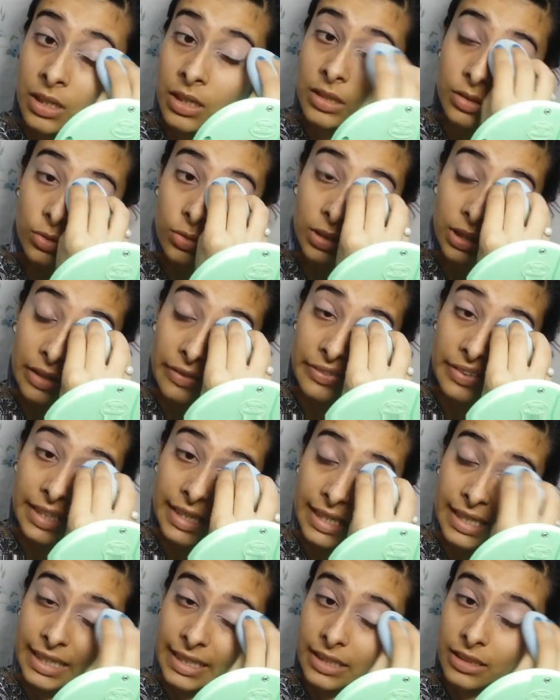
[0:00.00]
So
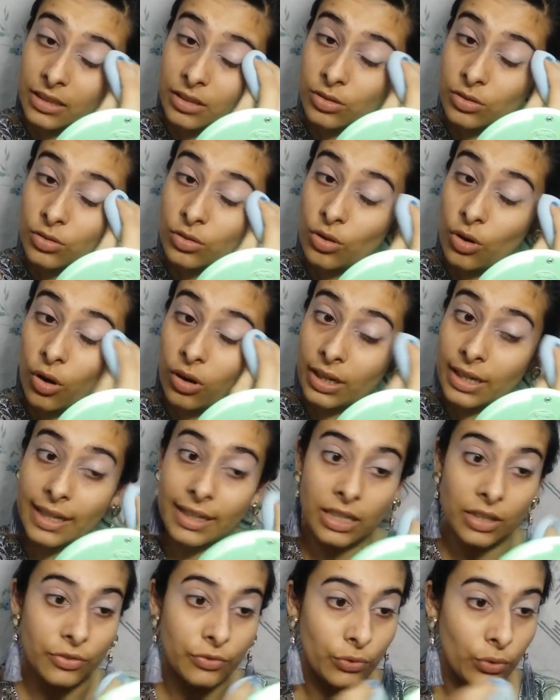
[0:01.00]
definitely it is not
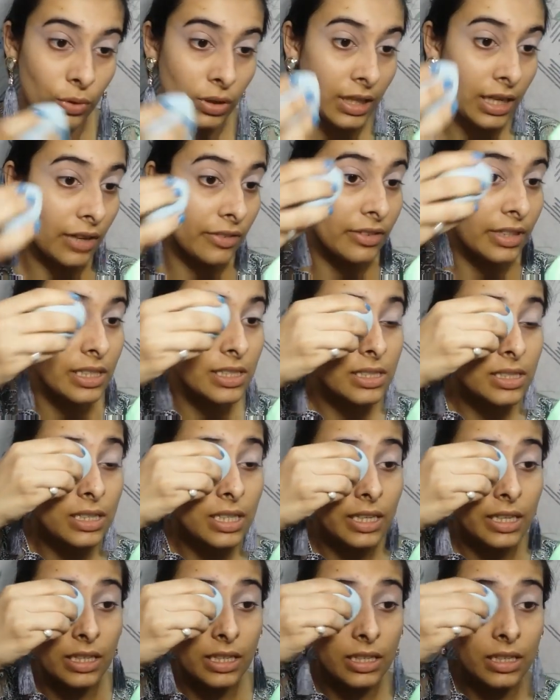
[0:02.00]
like a full coverage
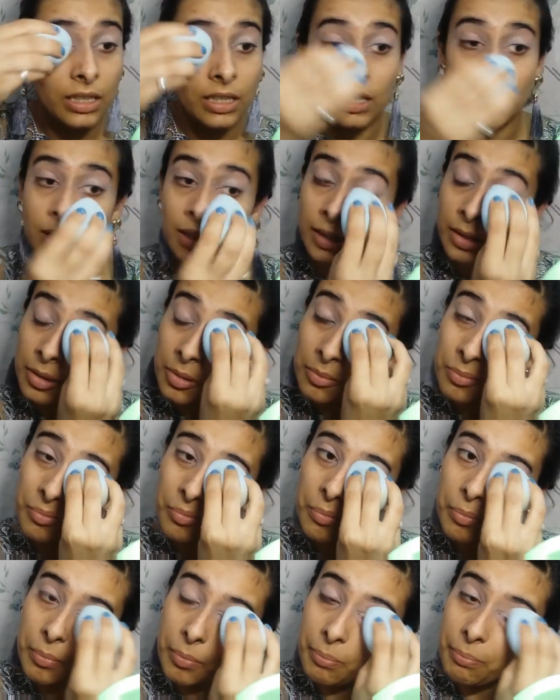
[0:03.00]
thing,
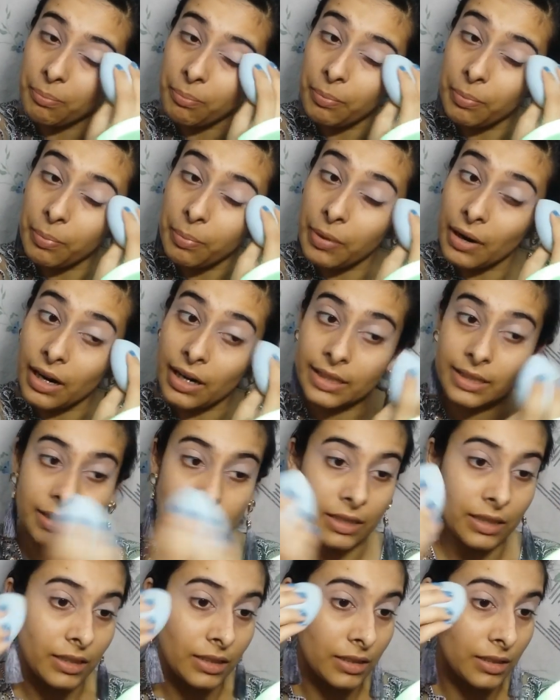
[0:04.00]

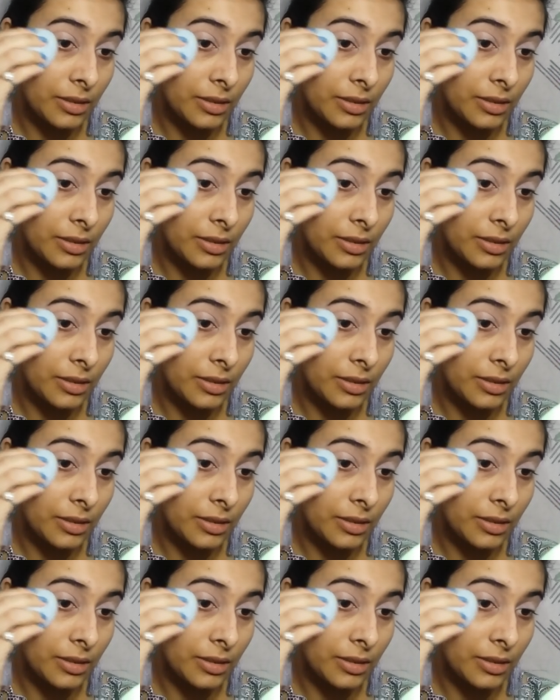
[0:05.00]
but